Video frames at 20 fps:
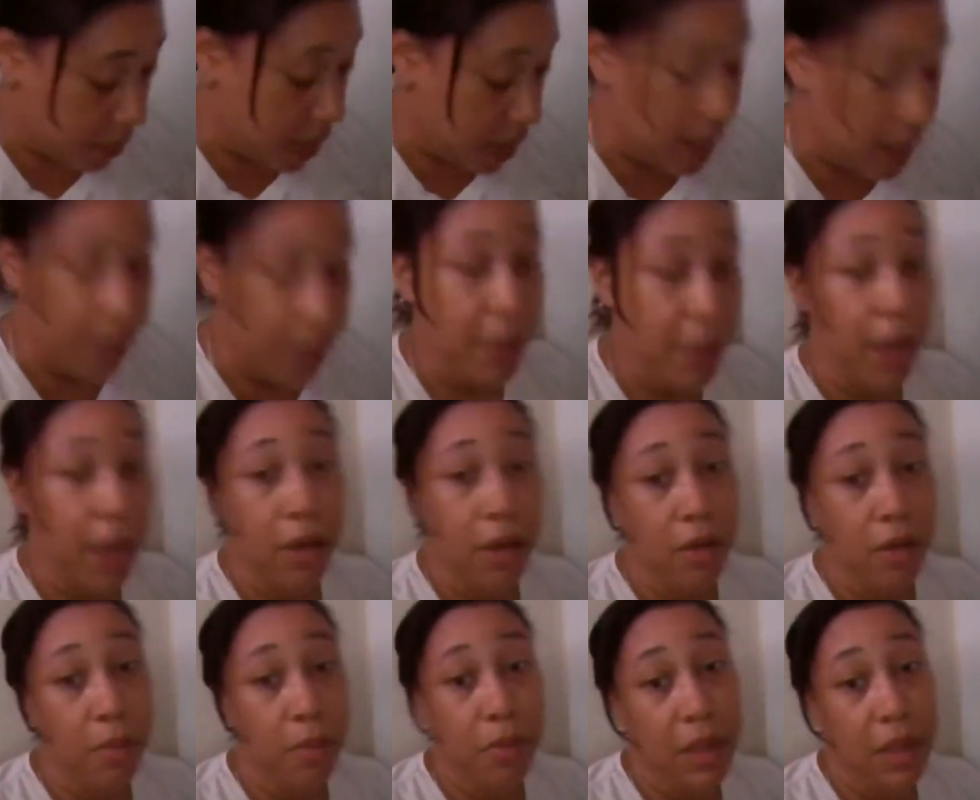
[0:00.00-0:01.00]
And I'm not
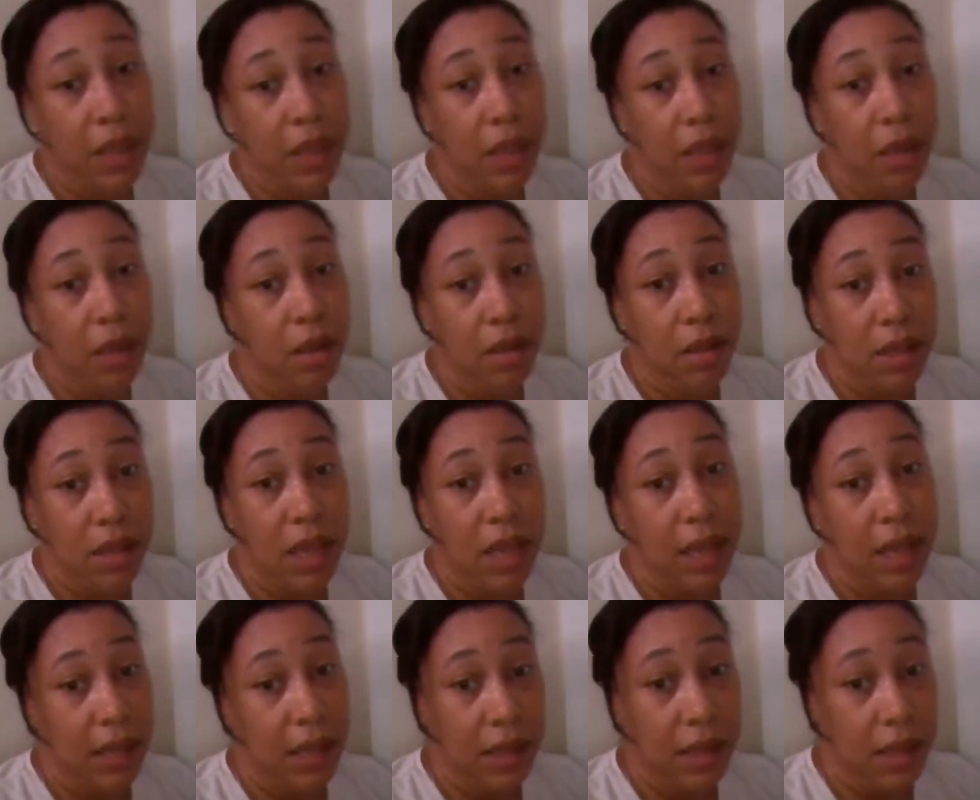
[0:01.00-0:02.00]
gonna play a
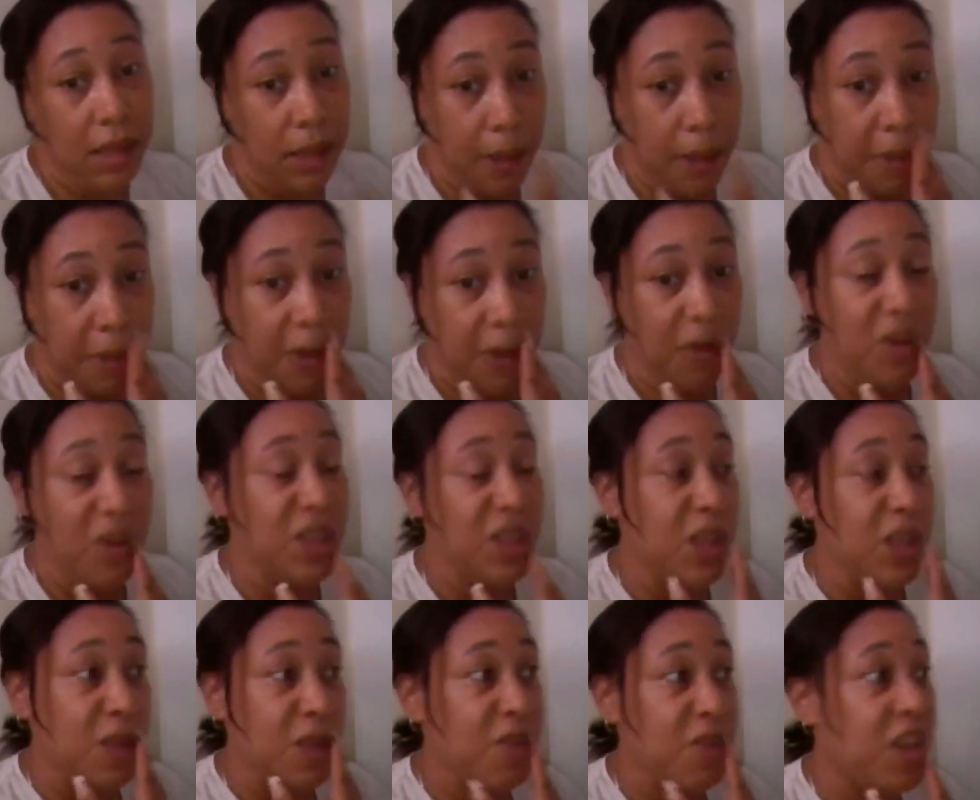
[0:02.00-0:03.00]
scientist up here on
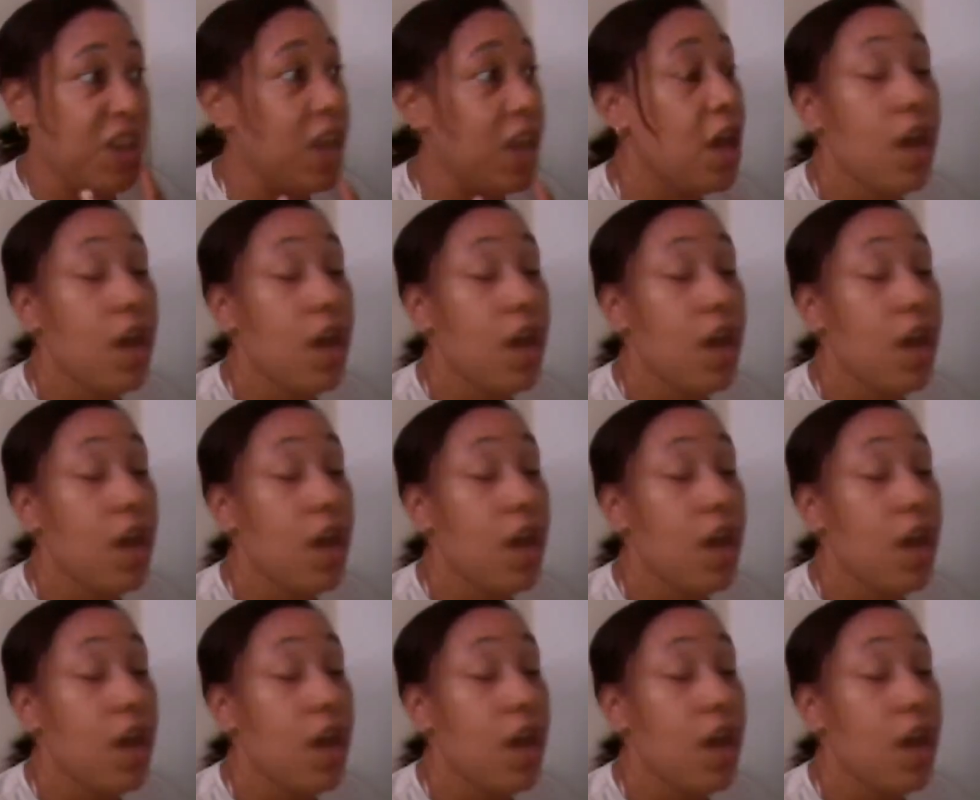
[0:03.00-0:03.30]
TV,